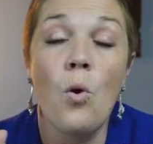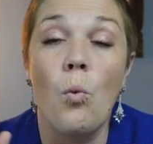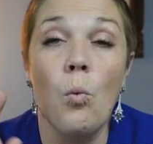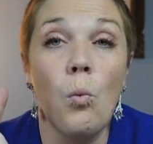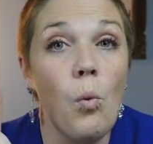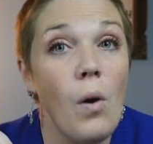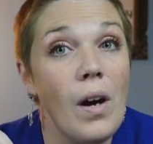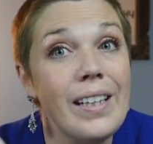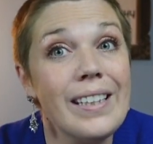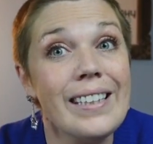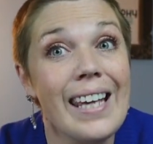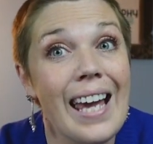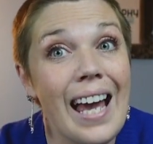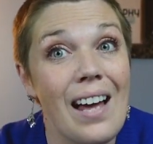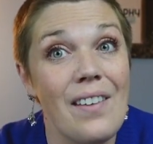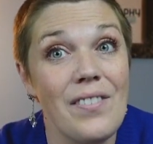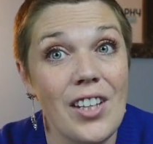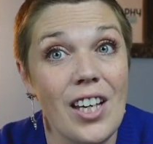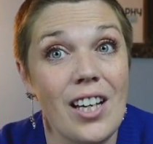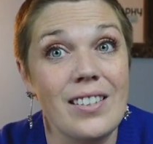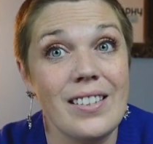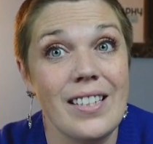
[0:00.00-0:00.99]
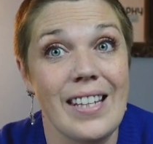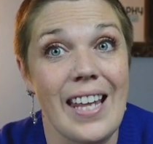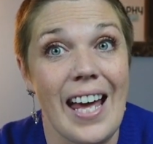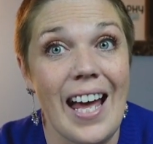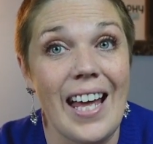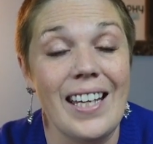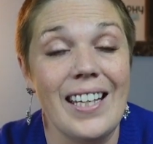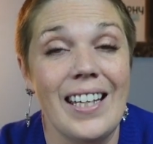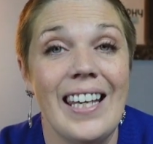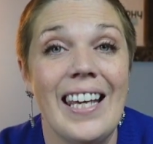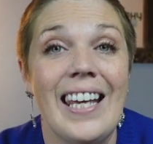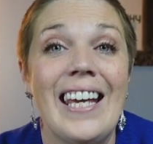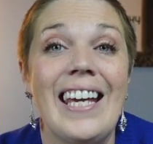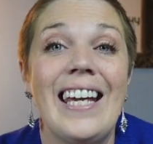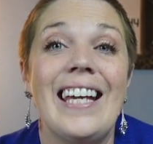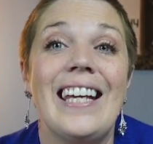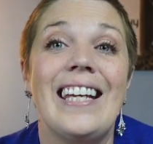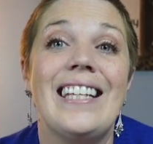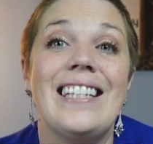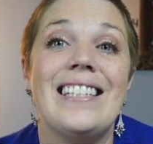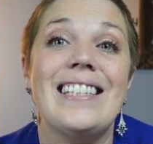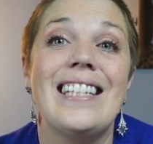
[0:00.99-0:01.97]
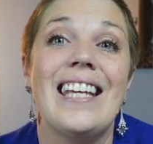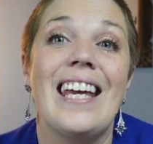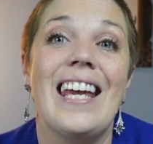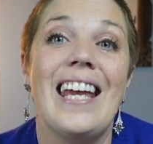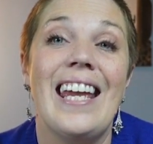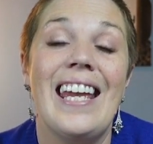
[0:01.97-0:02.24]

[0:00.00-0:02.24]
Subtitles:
one caveat to that is